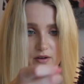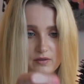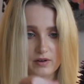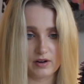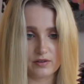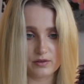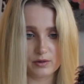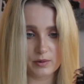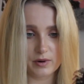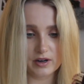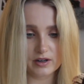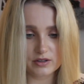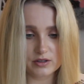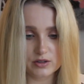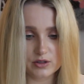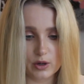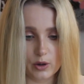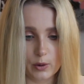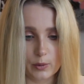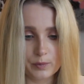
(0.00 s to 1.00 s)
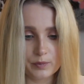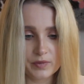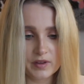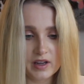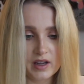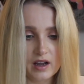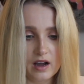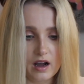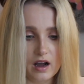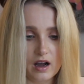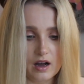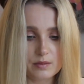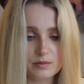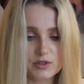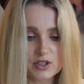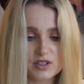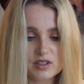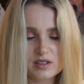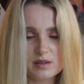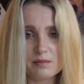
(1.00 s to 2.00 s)
out of everywhere. So
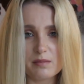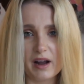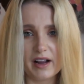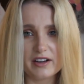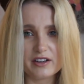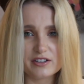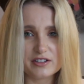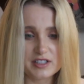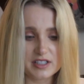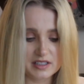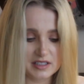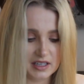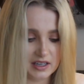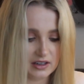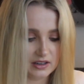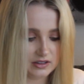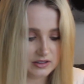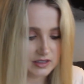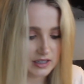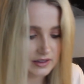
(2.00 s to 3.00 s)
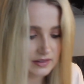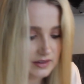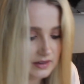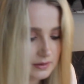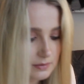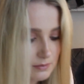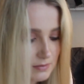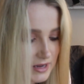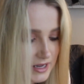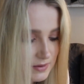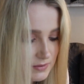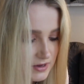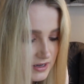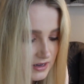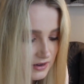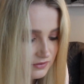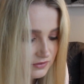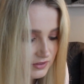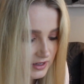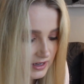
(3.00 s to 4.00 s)
just some minor details. I think
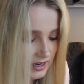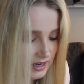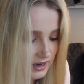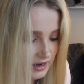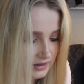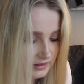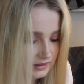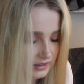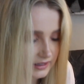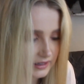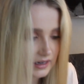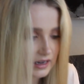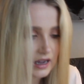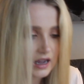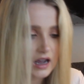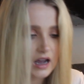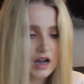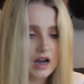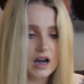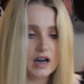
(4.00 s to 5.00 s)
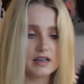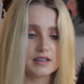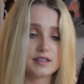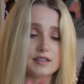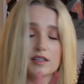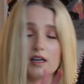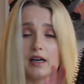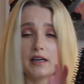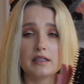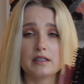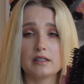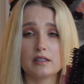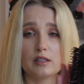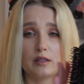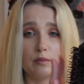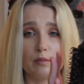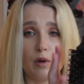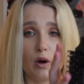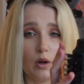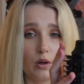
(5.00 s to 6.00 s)
maybe if they had like a size
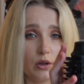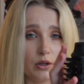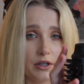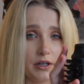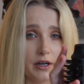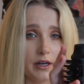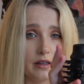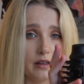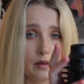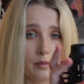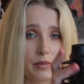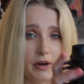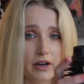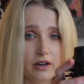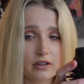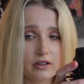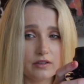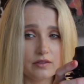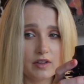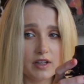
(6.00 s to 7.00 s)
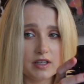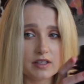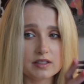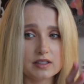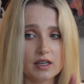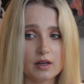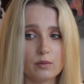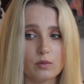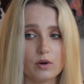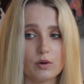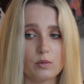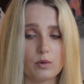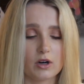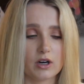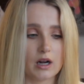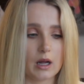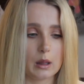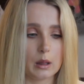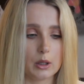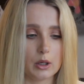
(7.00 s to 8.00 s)
smaller in the barrel of this, it would
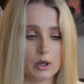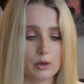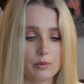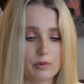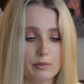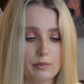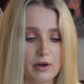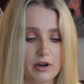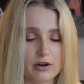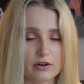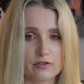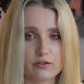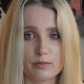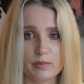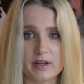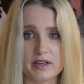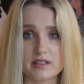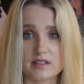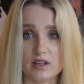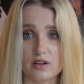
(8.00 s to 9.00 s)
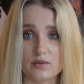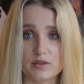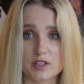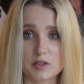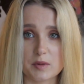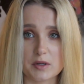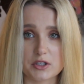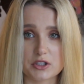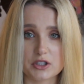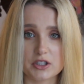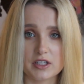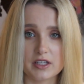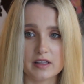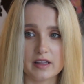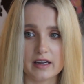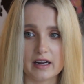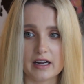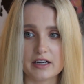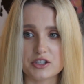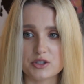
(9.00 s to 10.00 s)
work a little bit better for myself, especially.
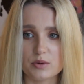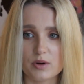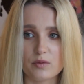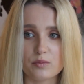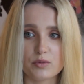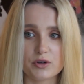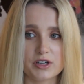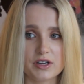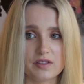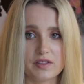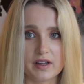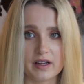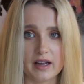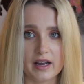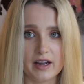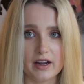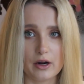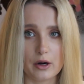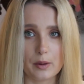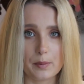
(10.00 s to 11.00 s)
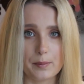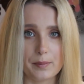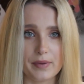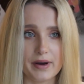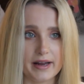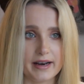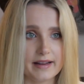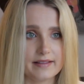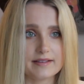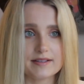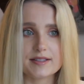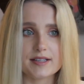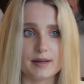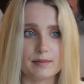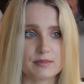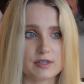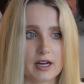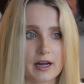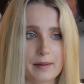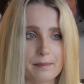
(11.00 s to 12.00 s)
Like I do have pretty thick hair, but at the
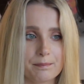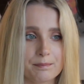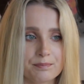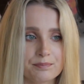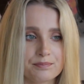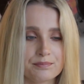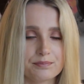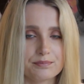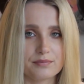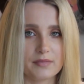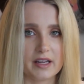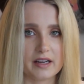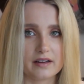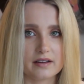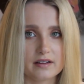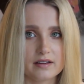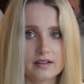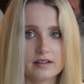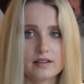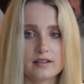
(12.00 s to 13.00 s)
same time, like